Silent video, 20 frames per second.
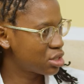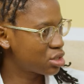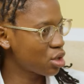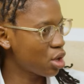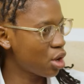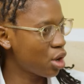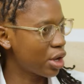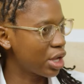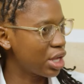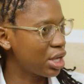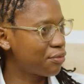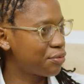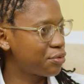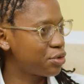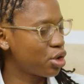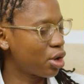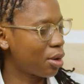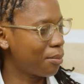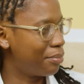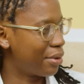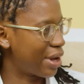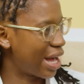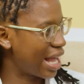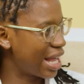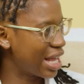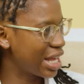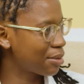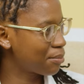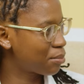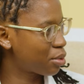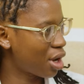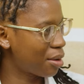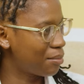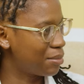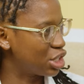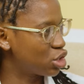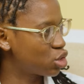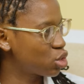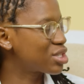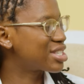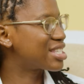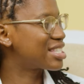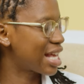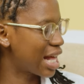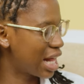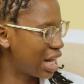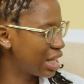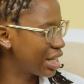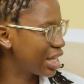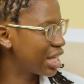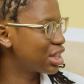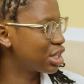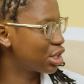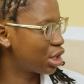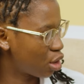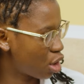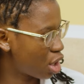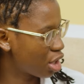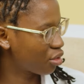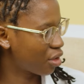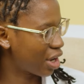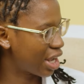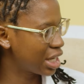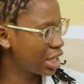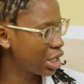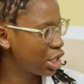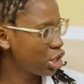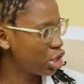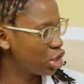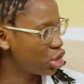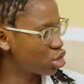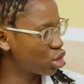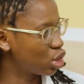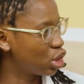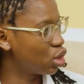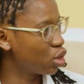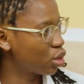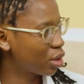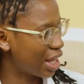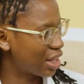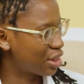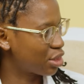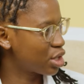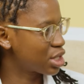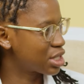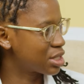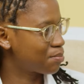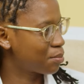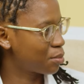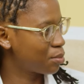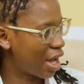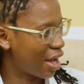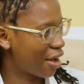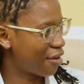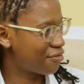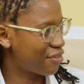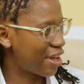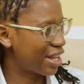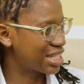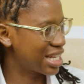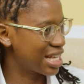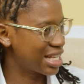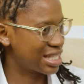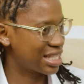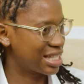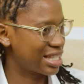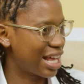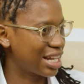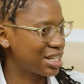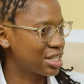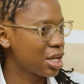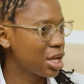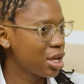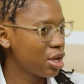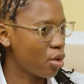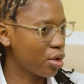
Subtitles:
So if you're buying probably to sell in the long run, you should look at those factors that,